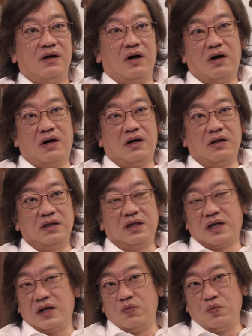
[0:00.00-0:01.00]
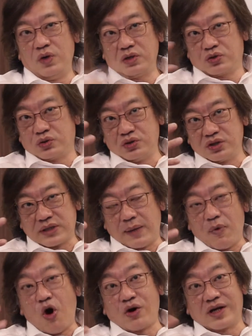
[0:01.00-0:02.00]
or you can work through
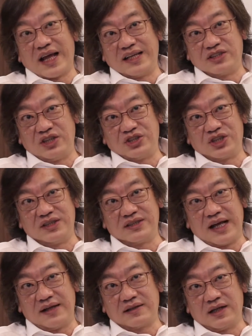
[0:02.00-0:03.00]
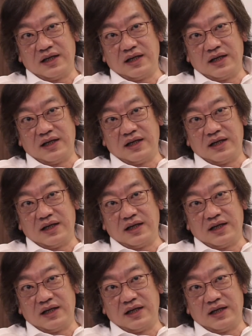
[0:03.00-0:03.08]
some organization that